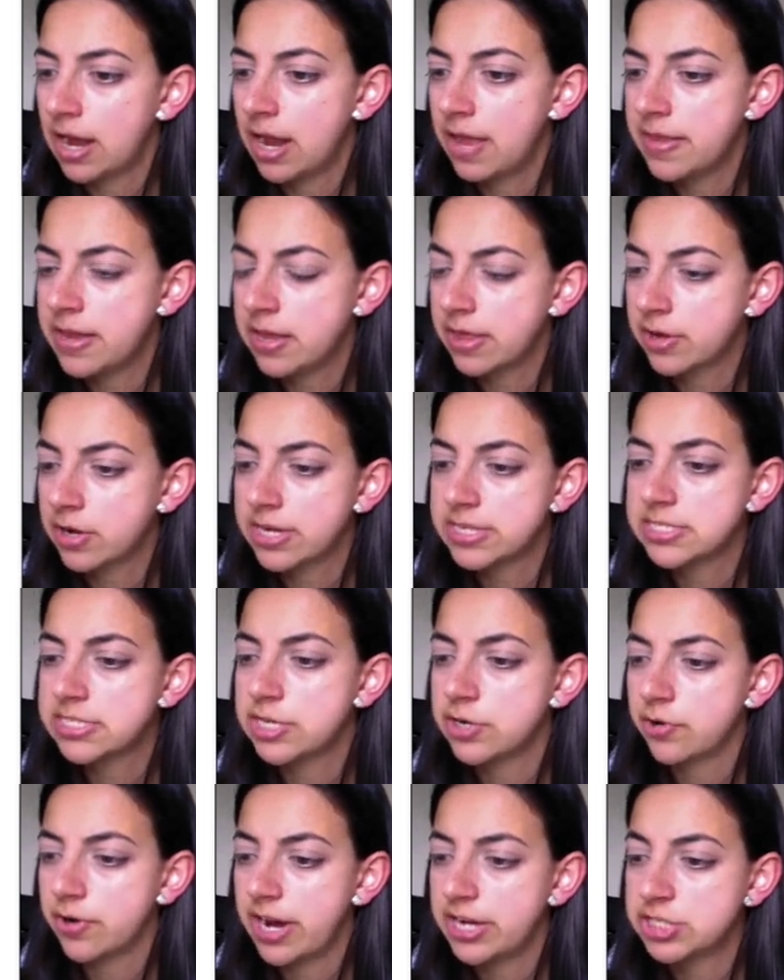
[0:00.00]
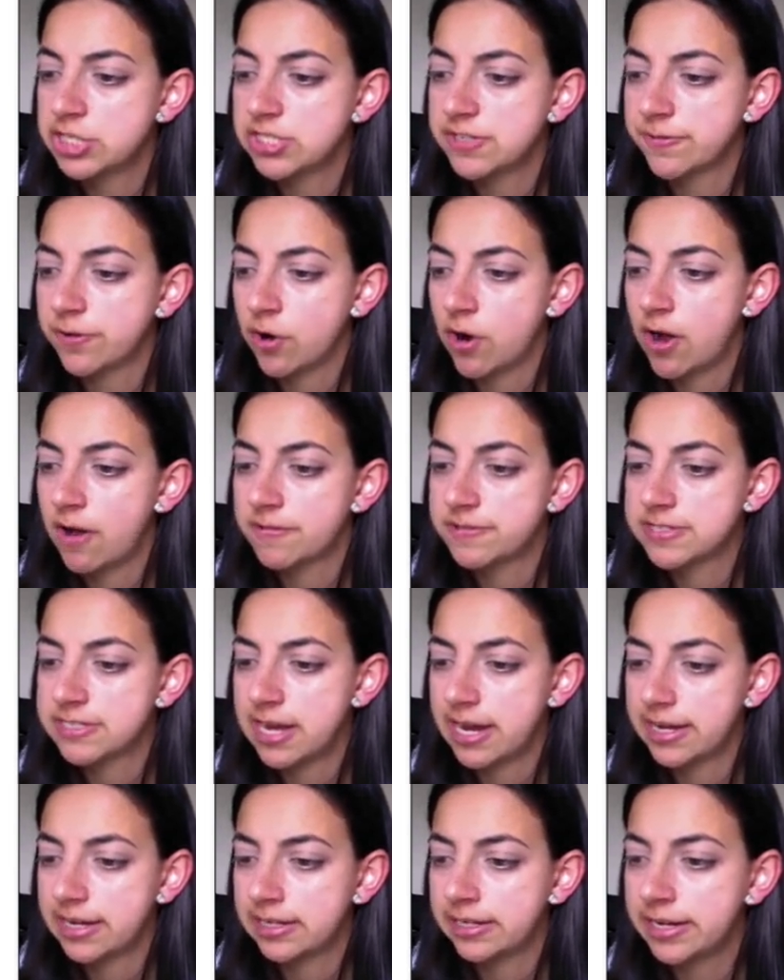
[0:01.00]
Any other considerations for
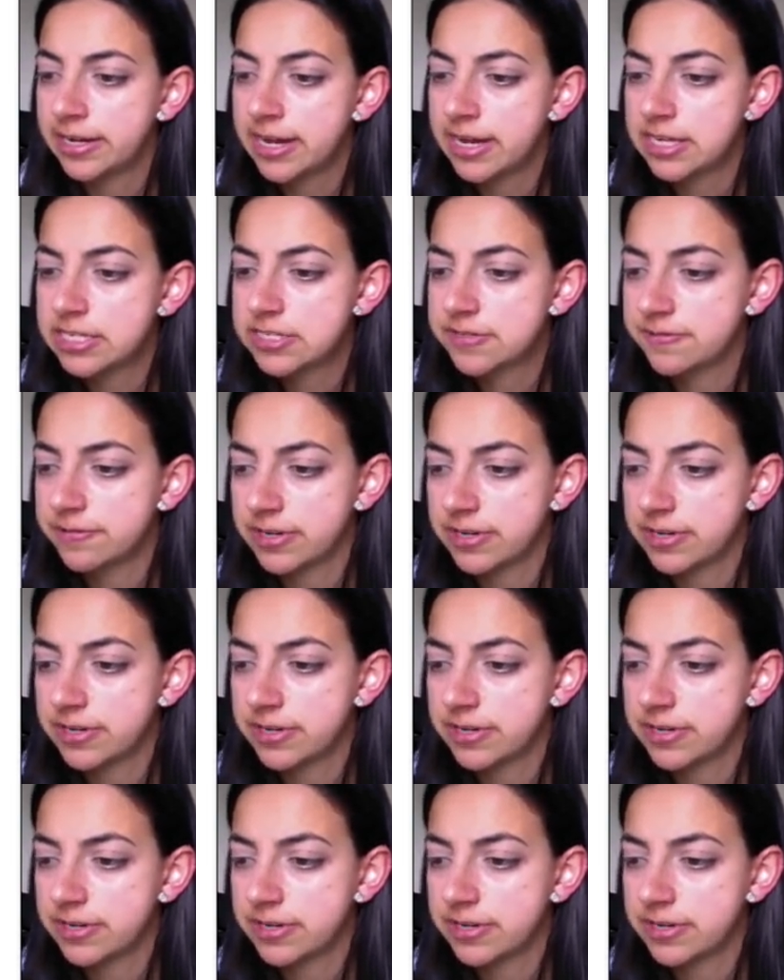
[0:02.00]
offsite clinics?